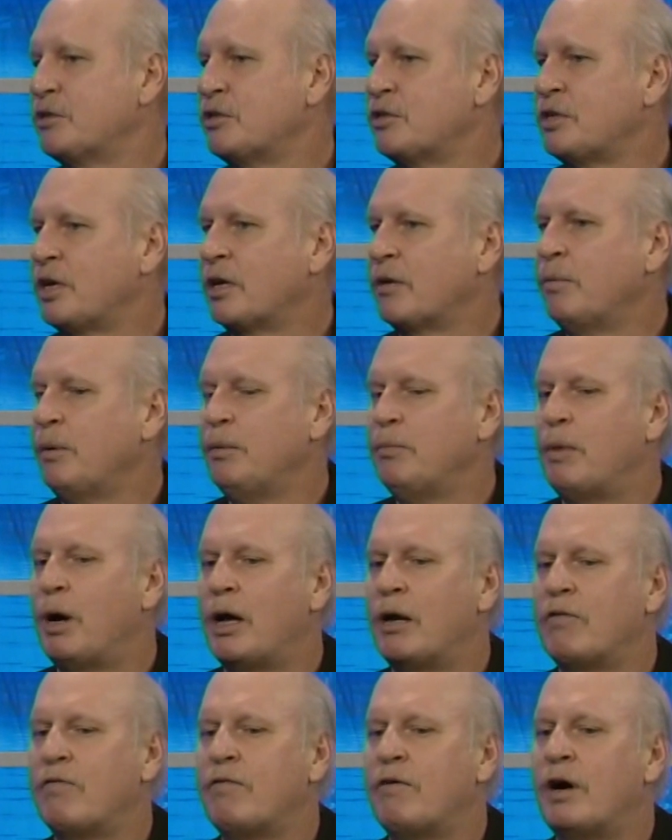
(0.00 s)
that can be
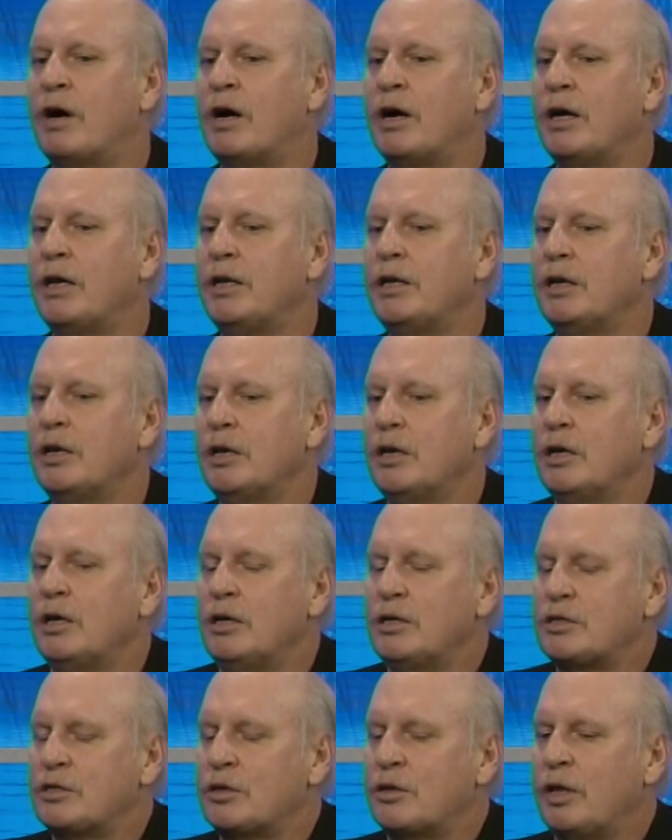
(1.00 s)
modified
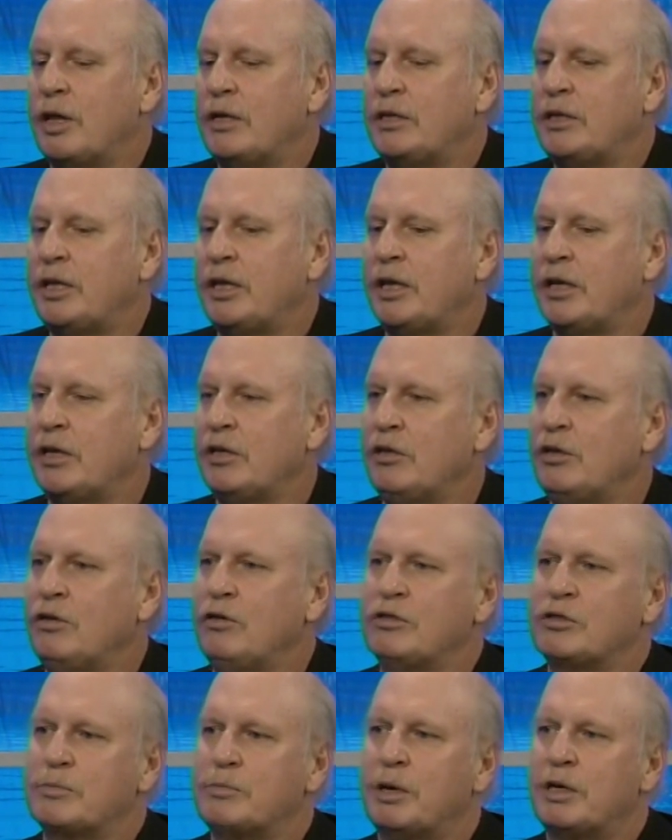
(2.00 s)
so that they can
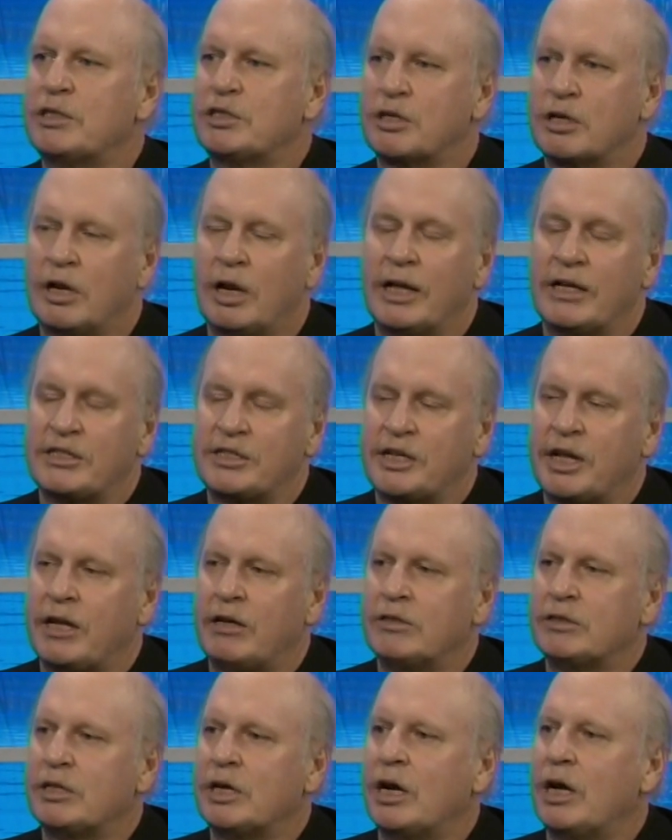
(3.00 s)
use much less
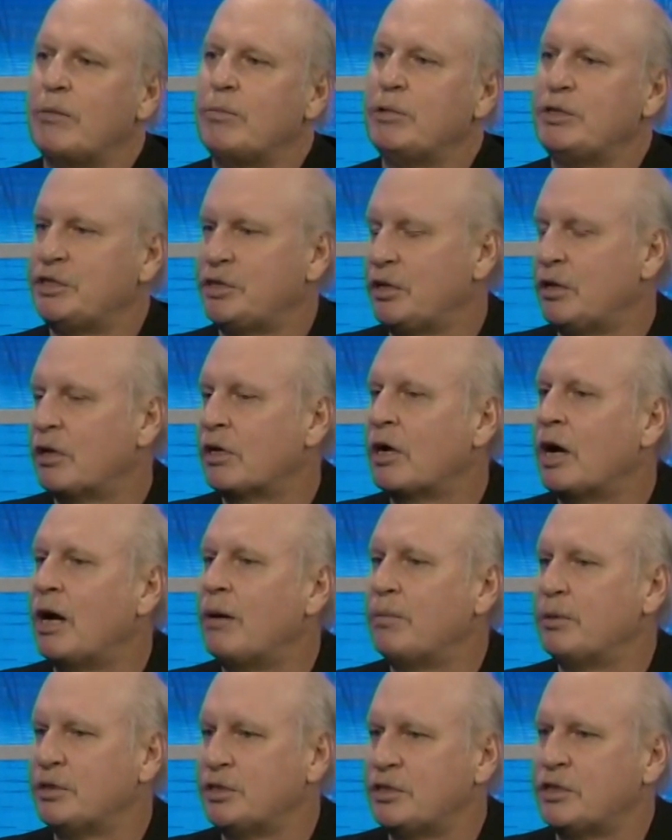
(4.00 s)
downtime, but still
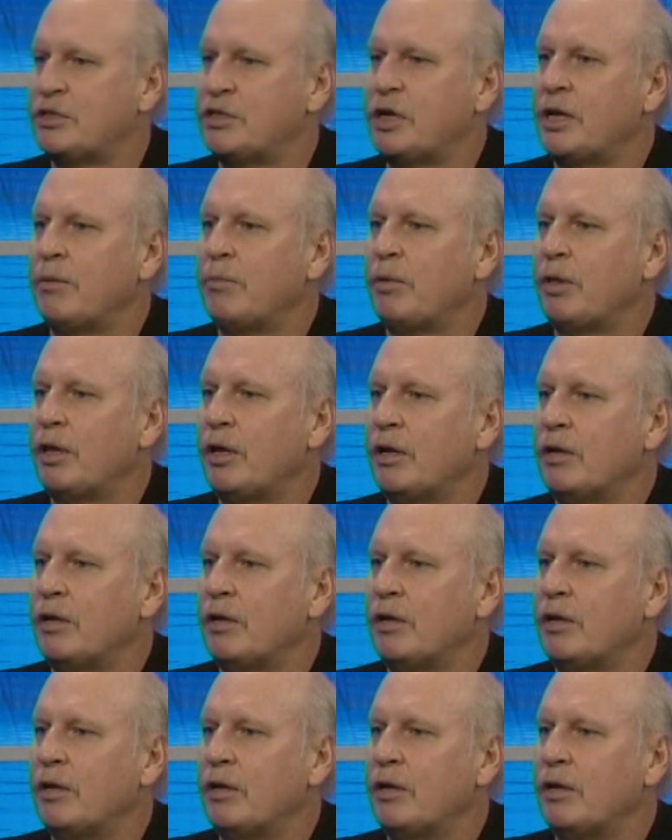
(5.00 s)
accomplish the same things.